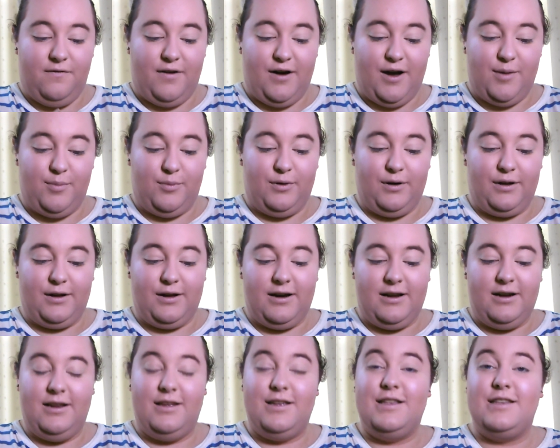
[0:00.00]
vibrant
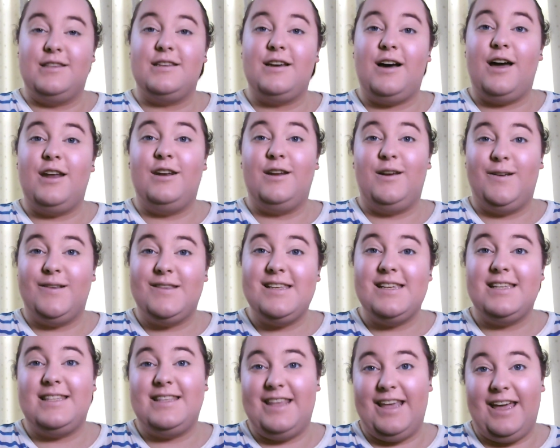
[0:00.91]
colours. I
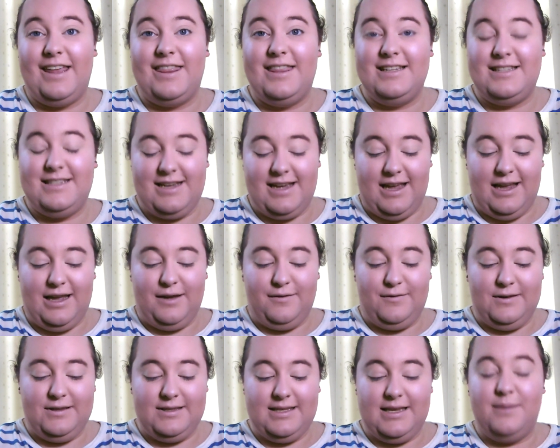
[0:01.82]
noticed the other day,
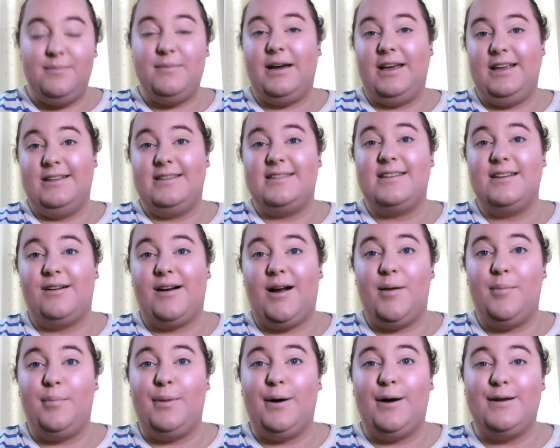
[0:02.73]
if you'd seen my
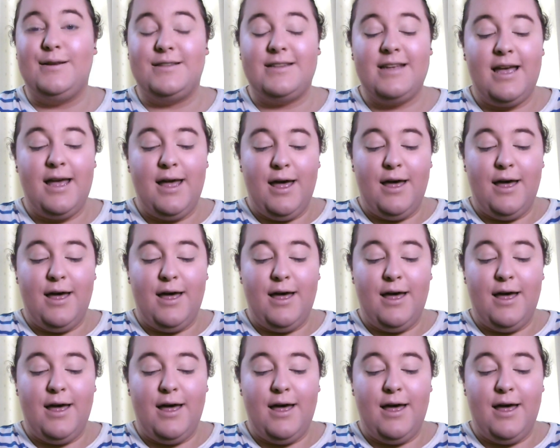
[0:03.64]
Instagram post,